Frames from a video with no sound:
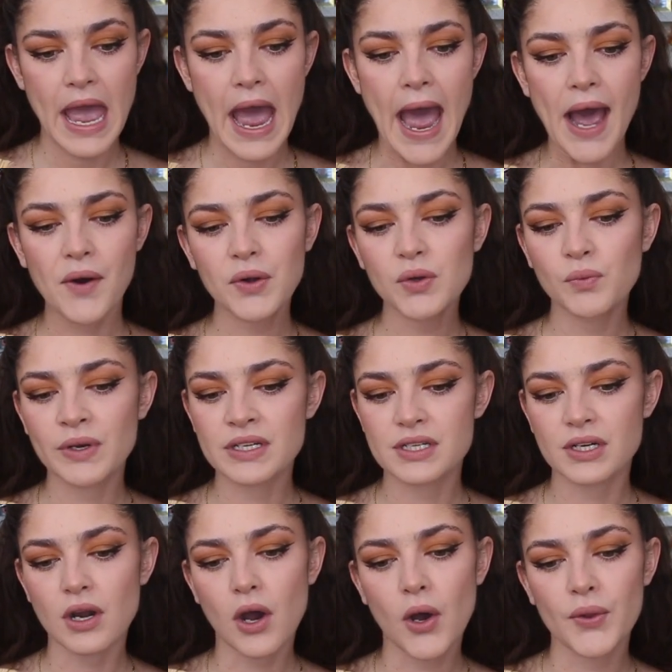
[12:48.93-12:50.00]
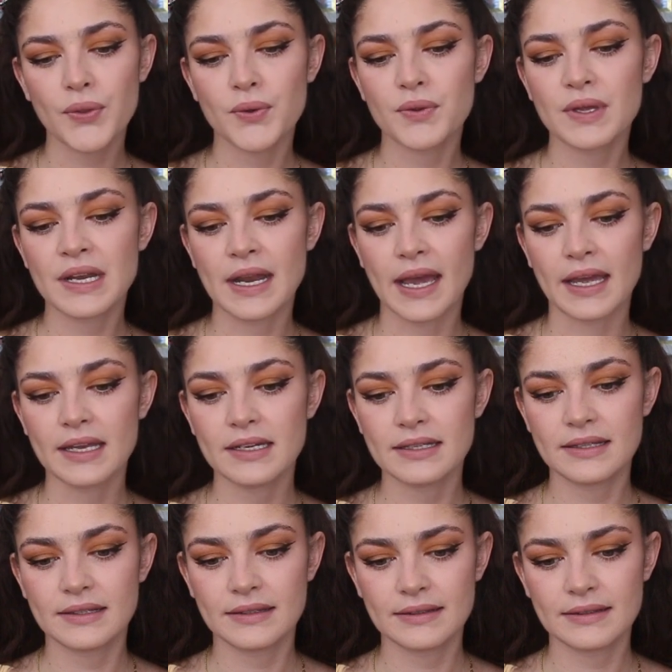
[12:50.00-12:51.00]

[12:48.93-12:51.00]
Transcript: Howl winter all through the night,